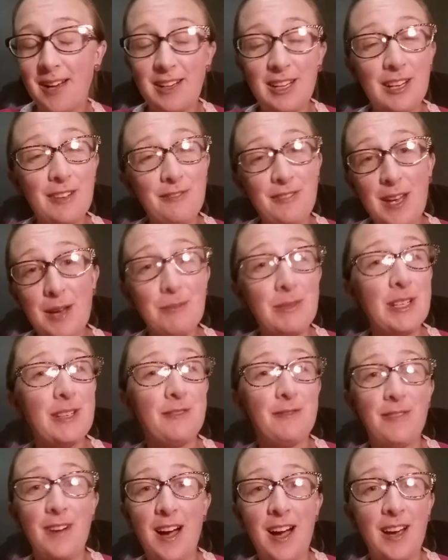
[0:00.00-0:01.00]
I've got a family
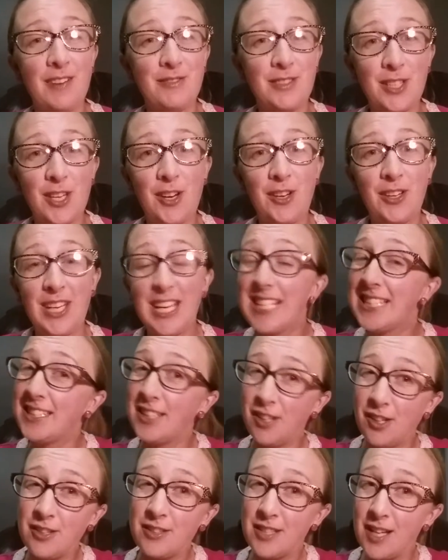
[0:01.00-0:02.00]
of five, so it's
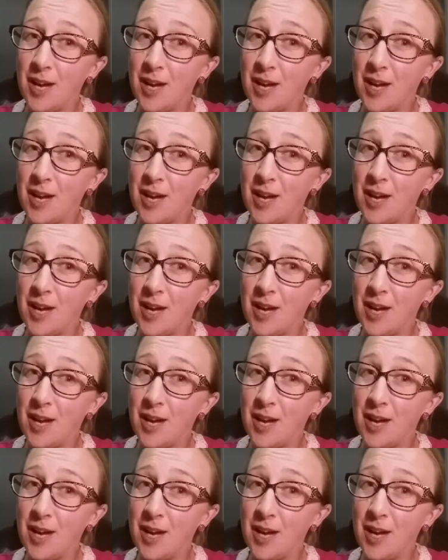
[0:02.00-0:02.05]
a long